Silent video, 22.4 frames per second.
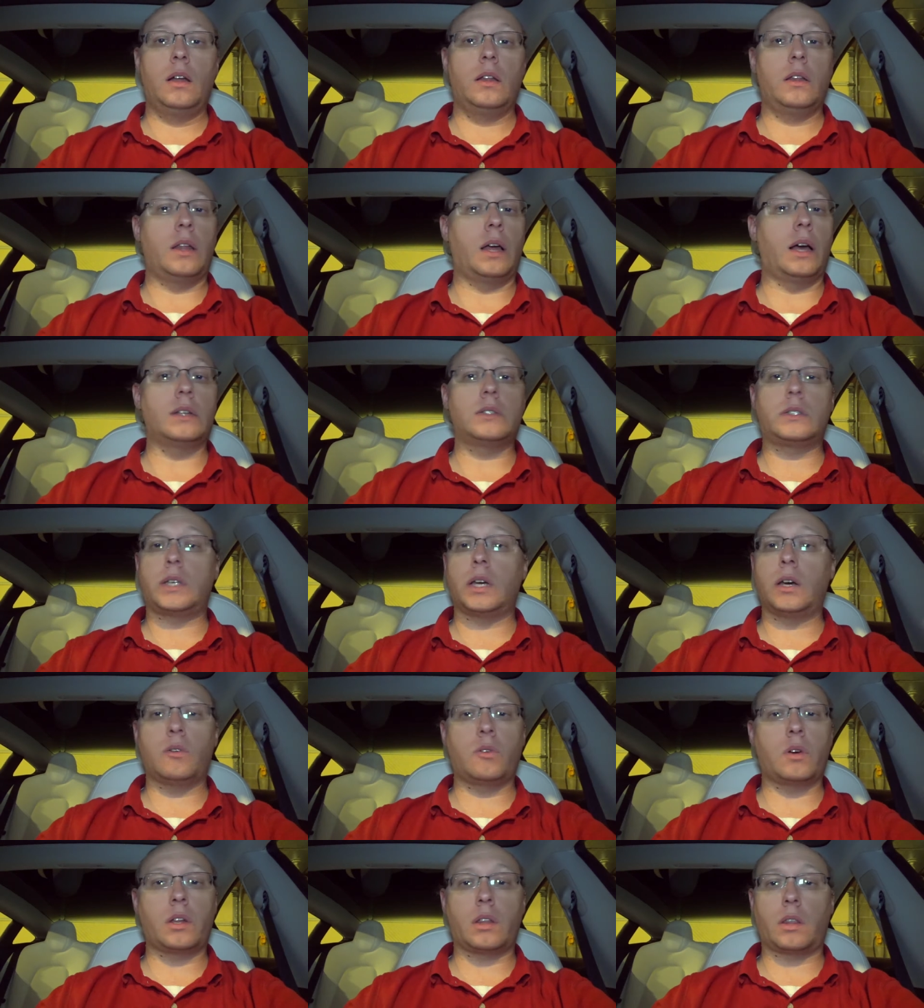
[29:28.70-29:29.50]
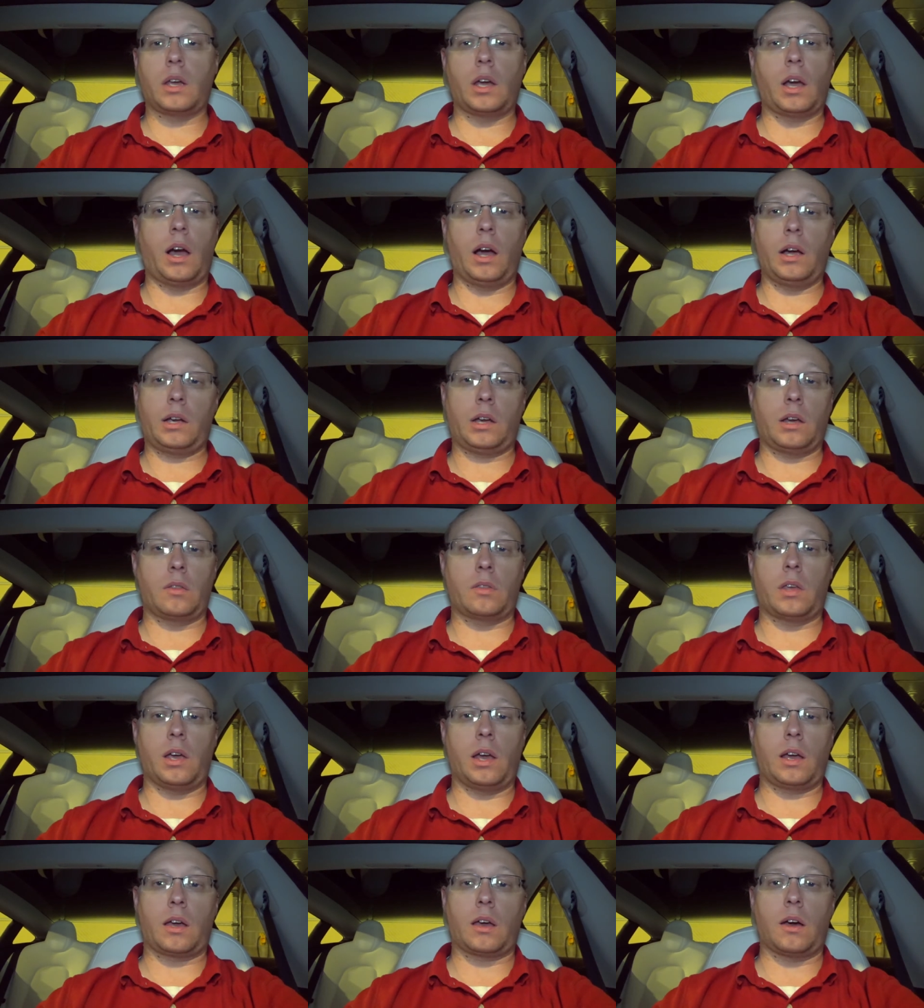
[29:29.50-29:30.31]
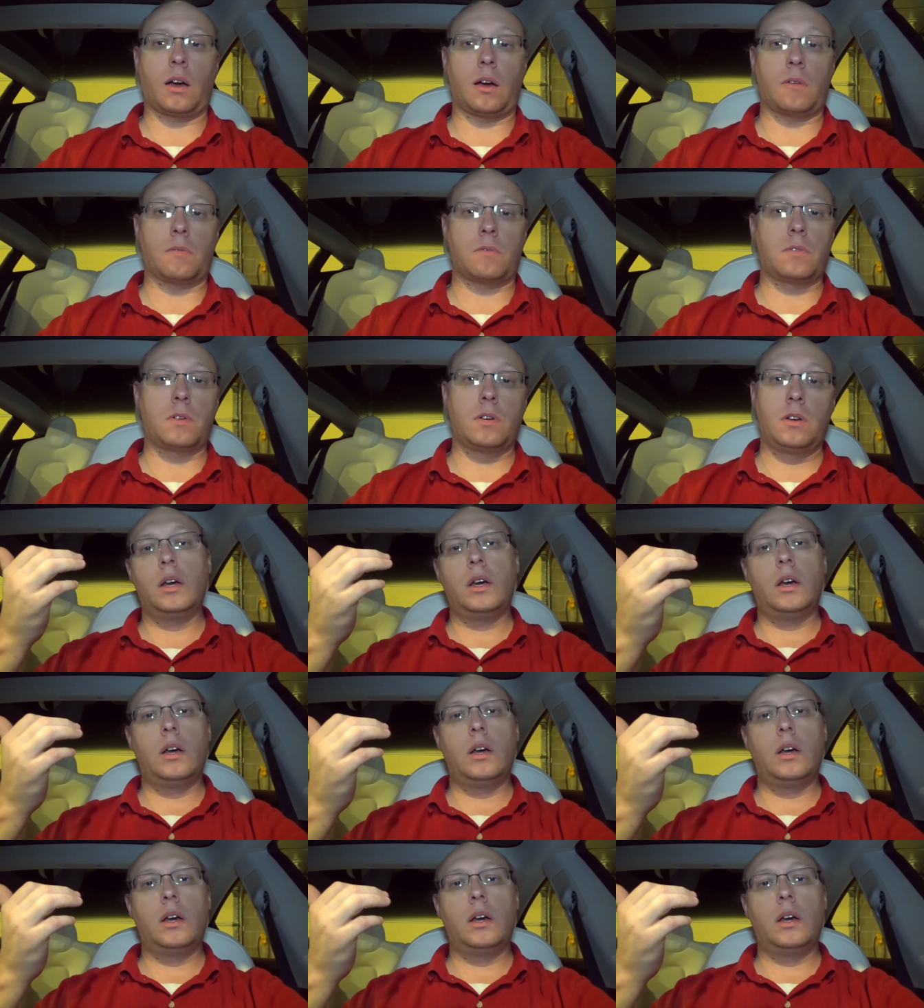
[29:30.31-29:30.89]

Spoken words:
That's the only thing I can think of.